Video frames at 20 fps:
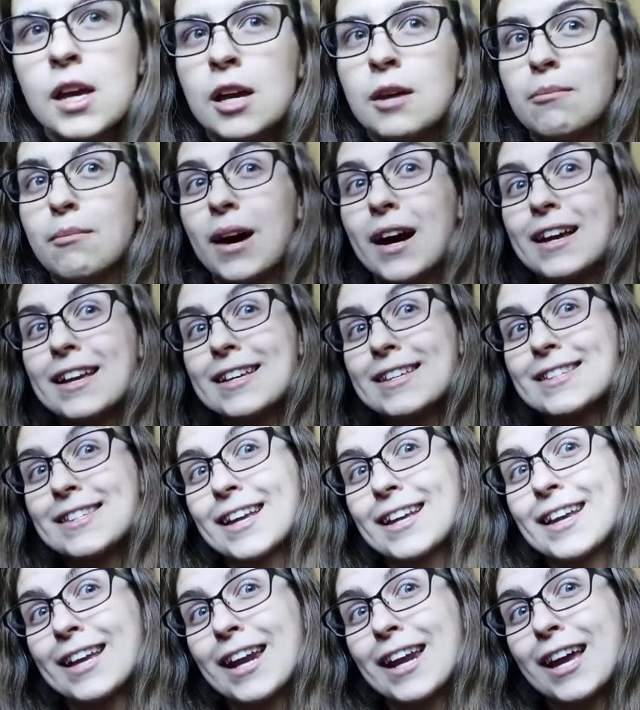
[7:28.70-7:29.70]
Buying a
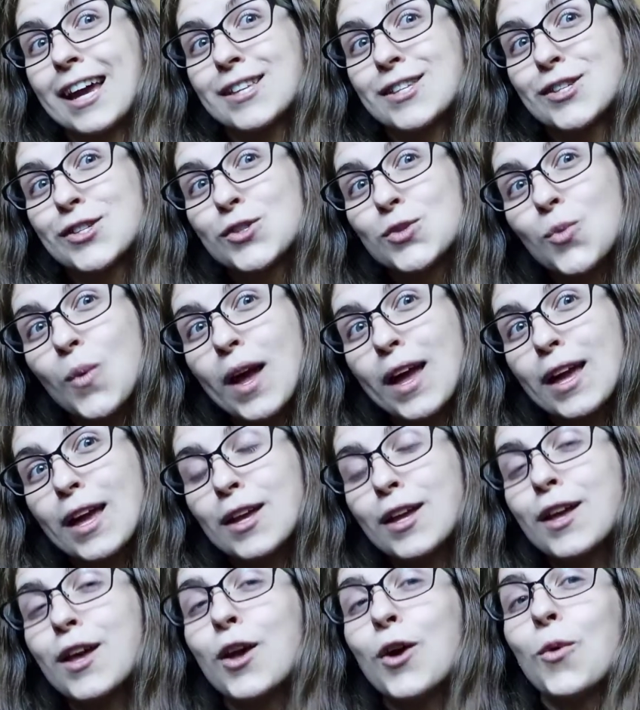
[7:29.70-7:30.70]
secondhand
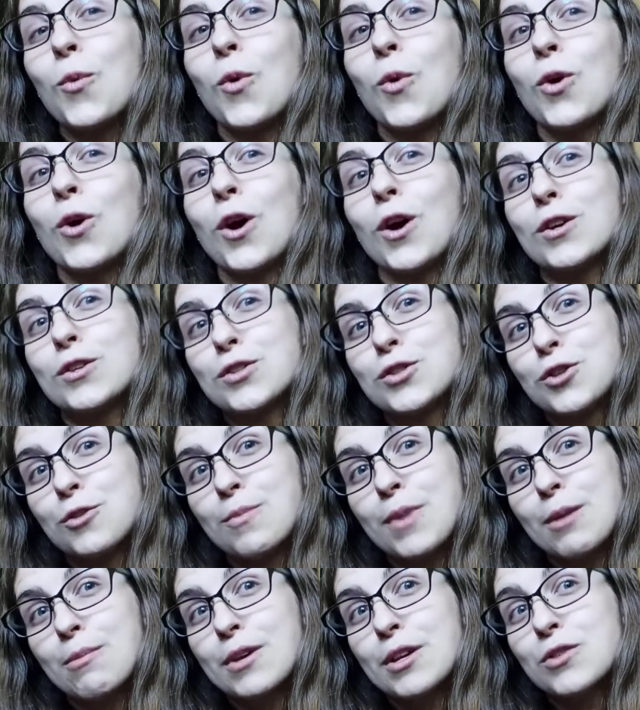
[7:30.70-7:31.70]
swing will cost you
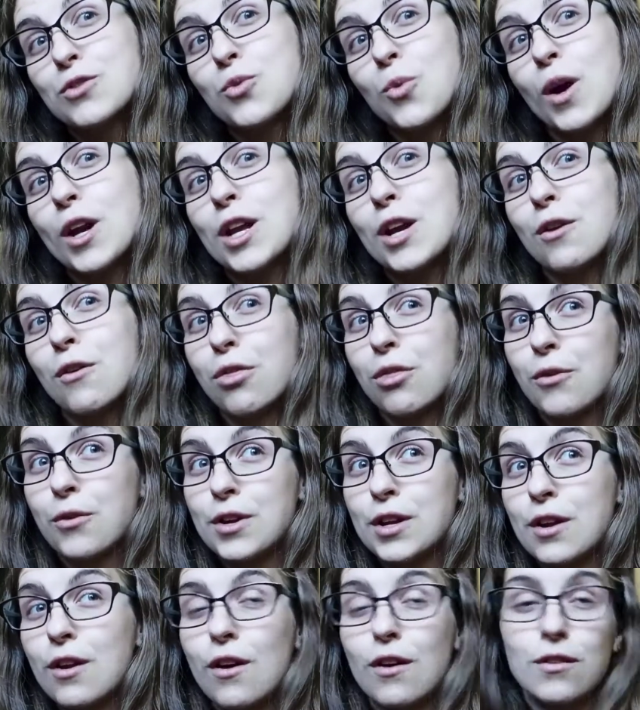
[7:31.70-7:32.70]
maybe $20 or
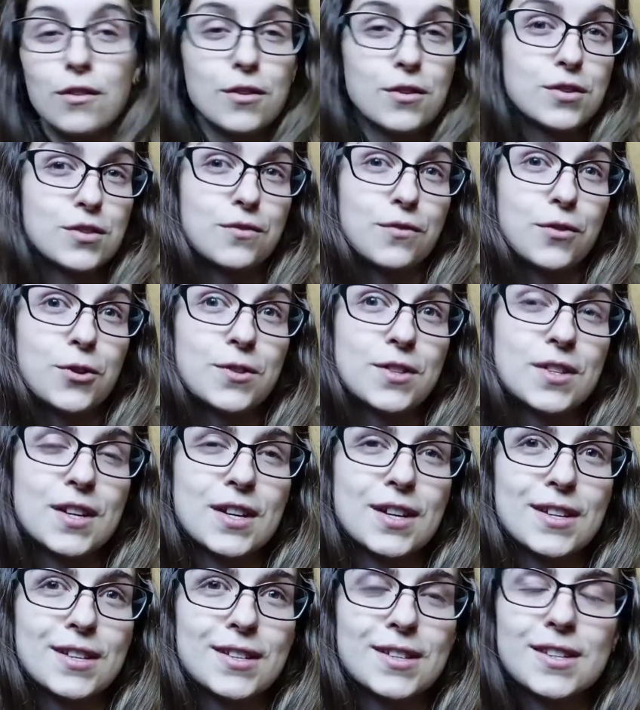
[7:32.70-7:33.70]
$30
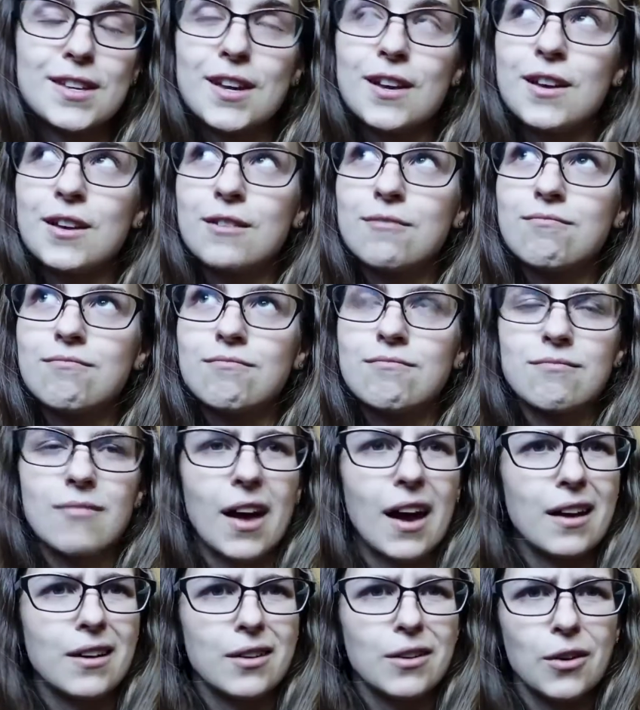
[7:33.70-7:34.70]
versus,
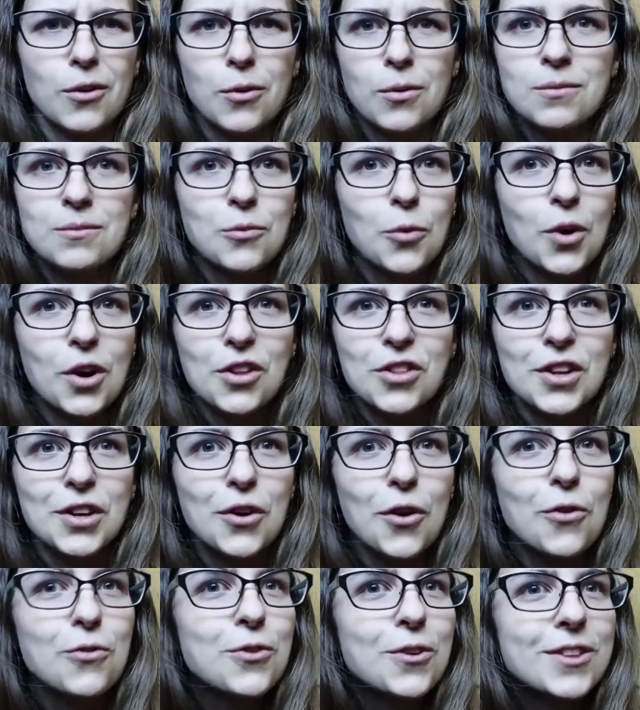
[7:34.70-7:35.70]
I don't know, what do they
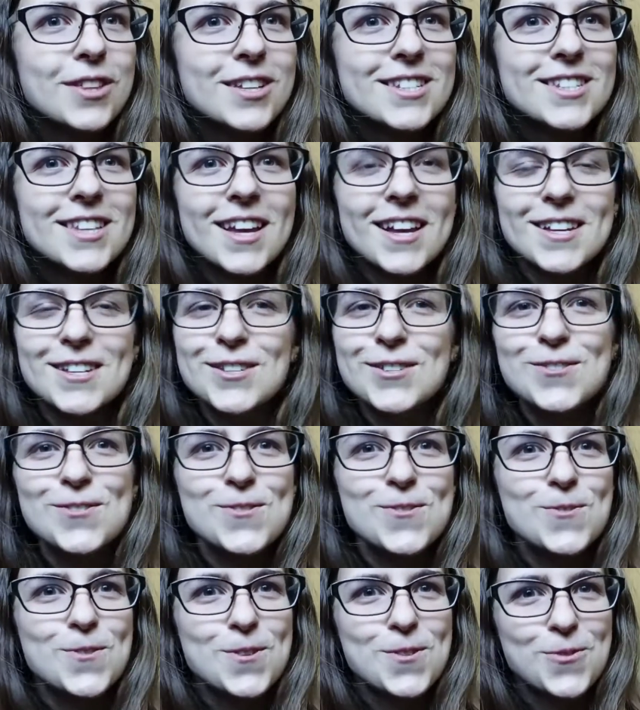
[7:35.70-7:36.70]
go for these days?
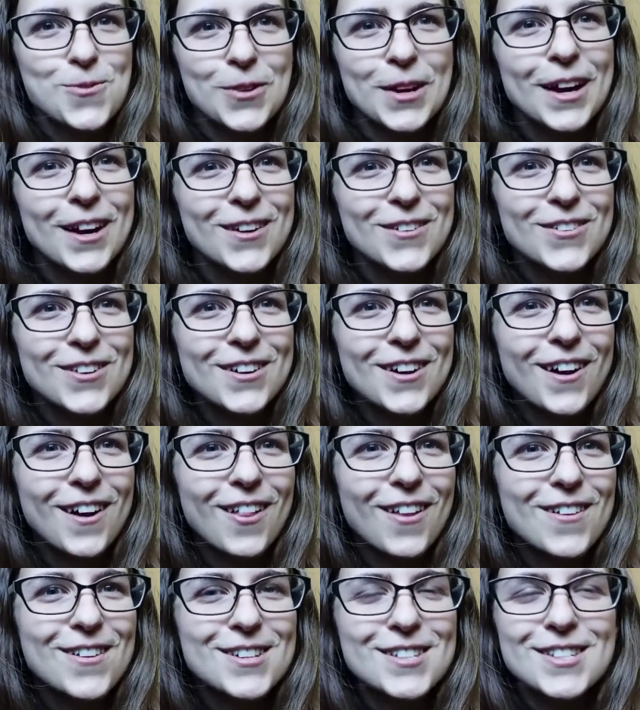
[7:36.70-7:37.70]
$200 or
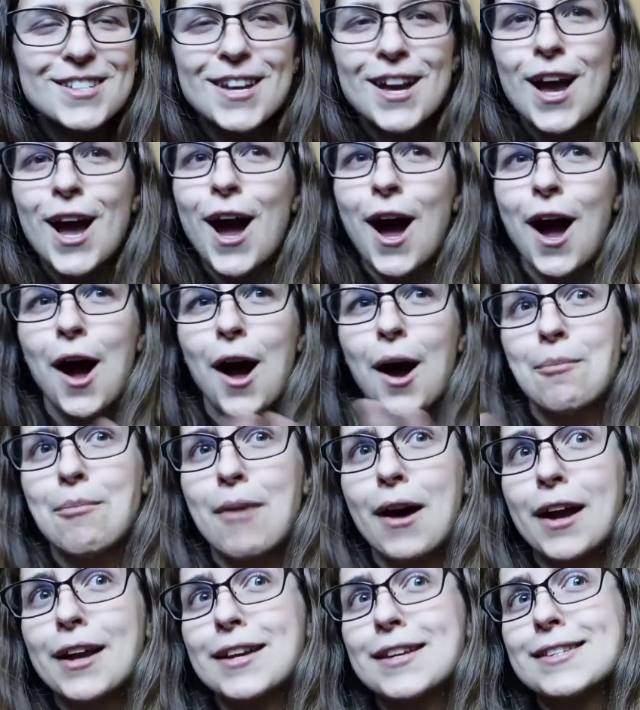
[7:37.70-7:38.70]
$300.
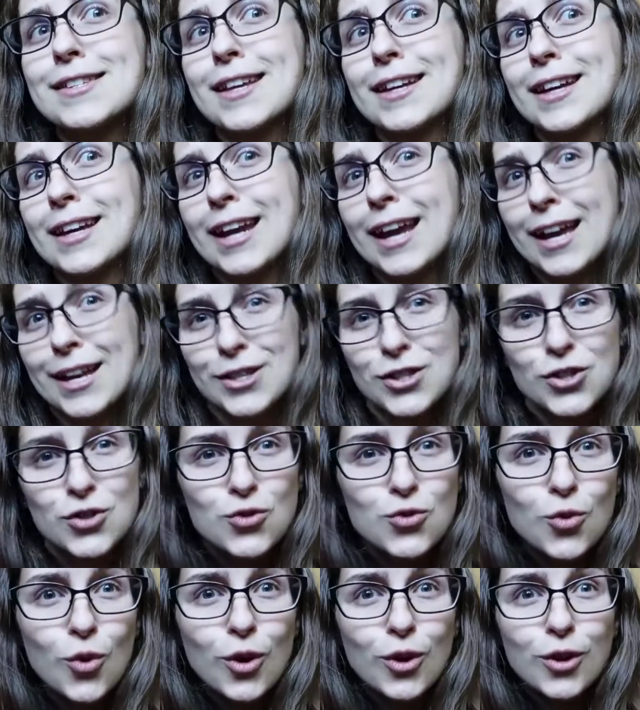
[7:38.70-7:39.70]
Buying a secondhand
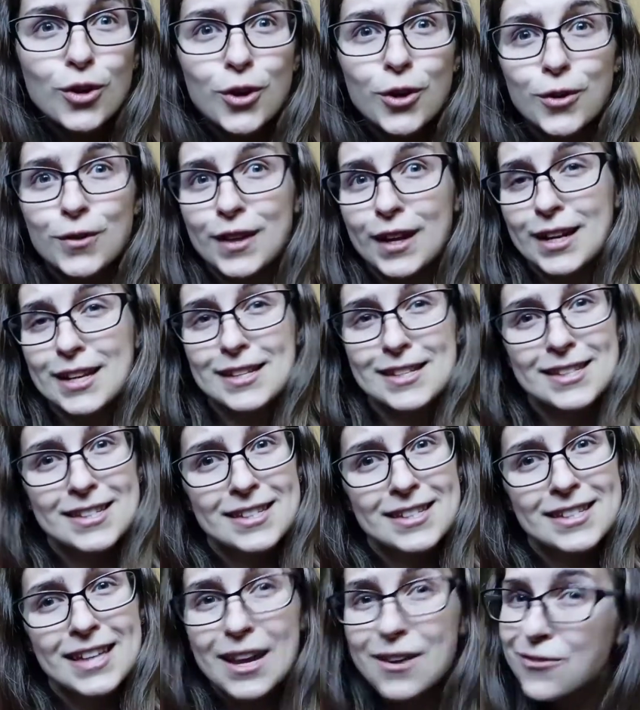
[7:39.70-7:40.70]
stroller that is
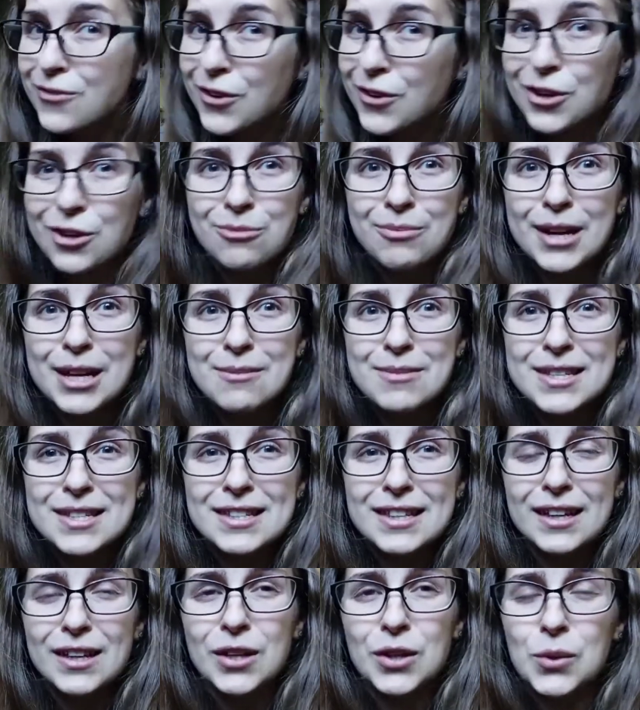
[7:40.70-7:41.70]
safe for your baby
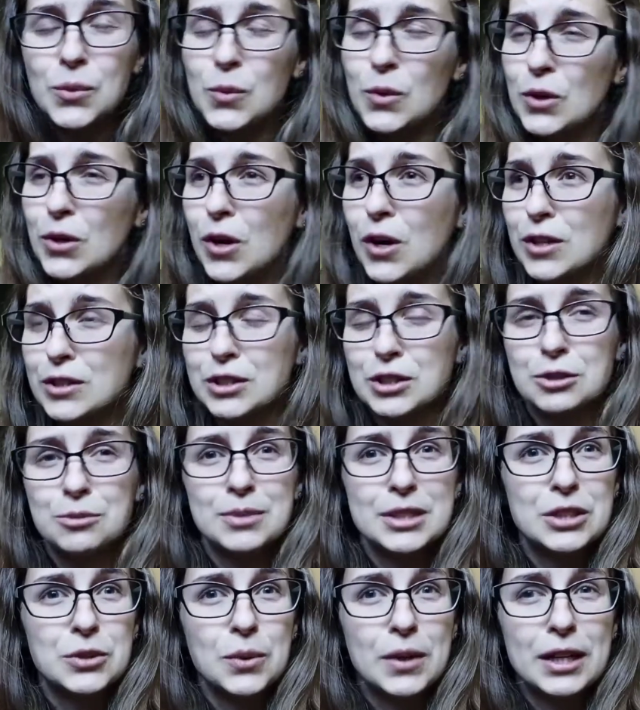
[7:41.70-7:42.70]
still will cost you
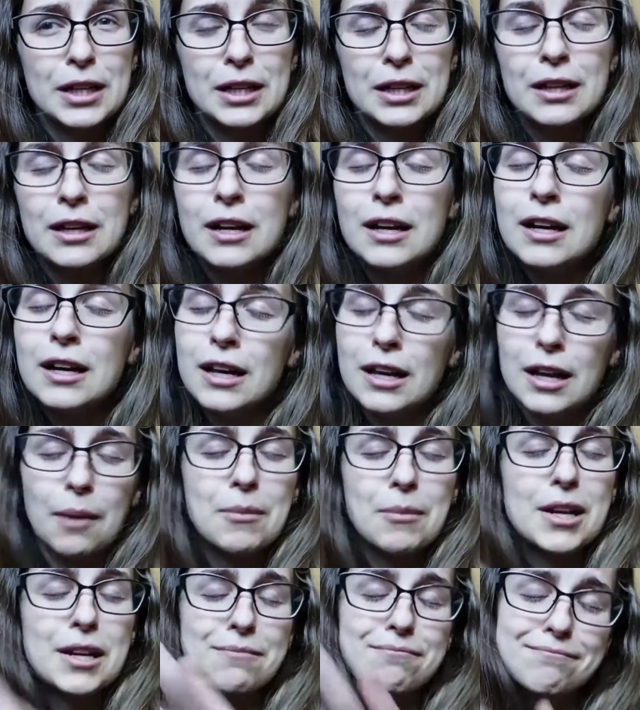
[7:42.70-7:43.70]
between, I
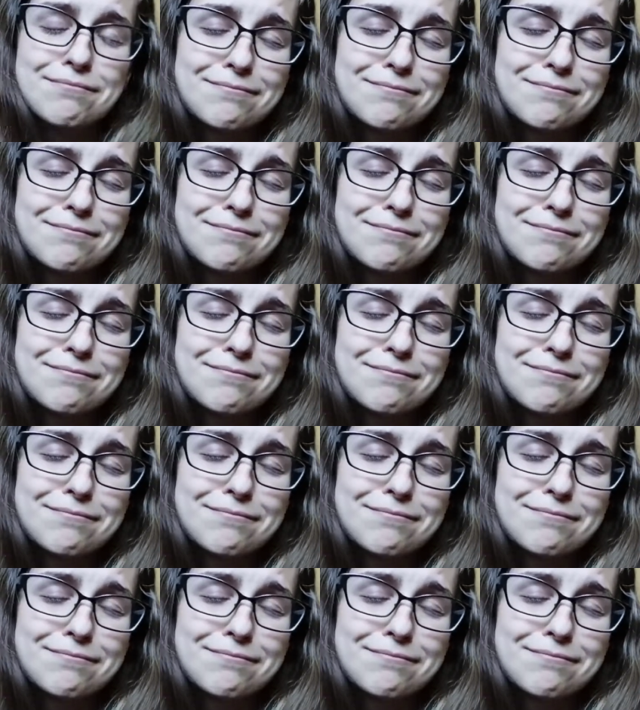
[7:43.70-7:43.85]
mean,